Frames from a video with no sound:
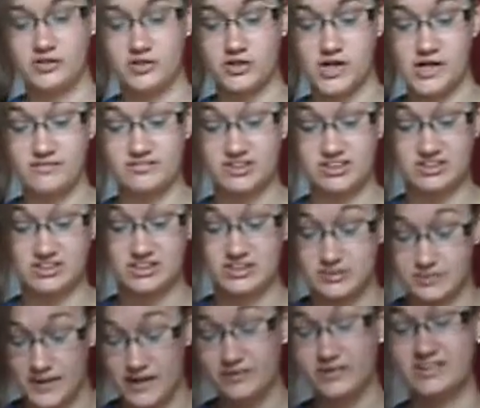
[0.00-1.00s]
X-Acto knife since
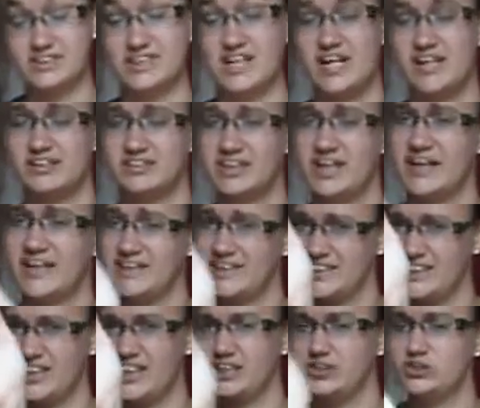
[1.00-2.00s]
it's about the size I
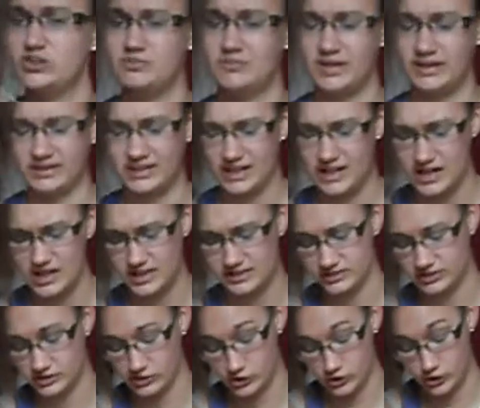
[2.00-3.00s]
need to make the
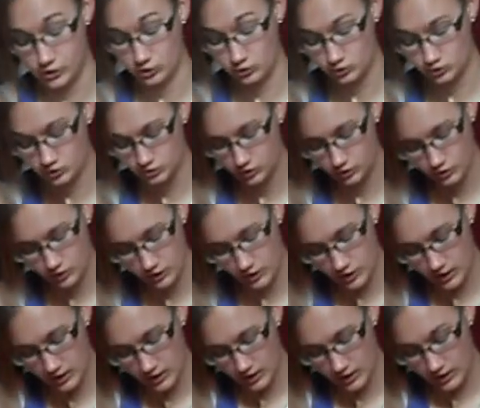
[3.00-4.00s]
eyes and the nose.
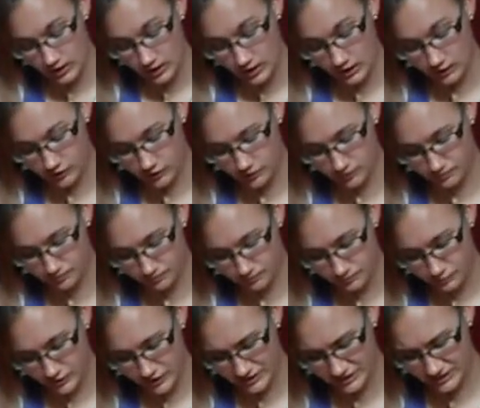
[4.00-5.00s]
And you
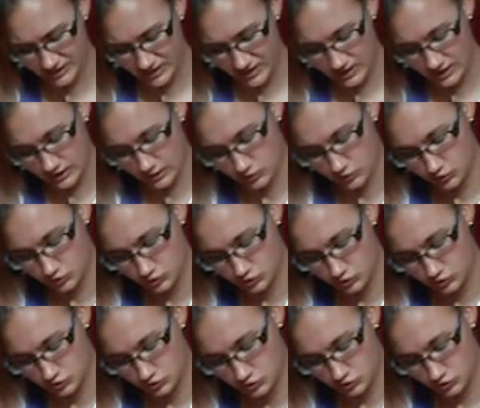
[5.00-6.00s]
press in
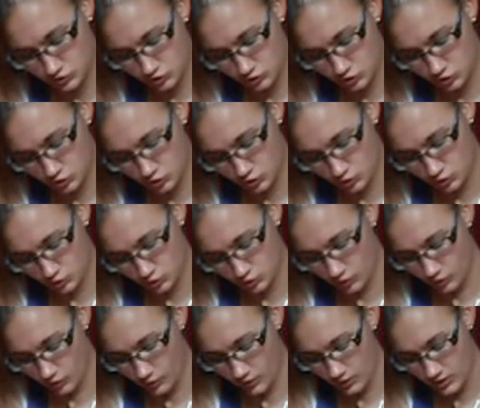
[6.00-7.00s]

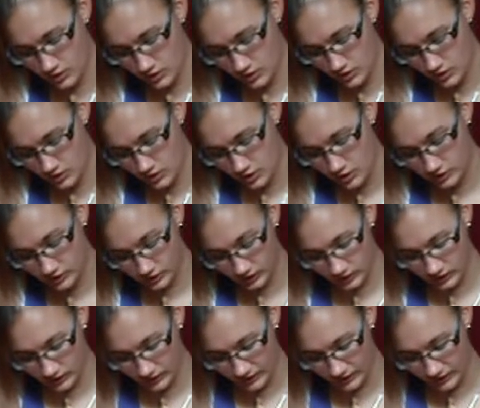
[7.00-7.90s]
to the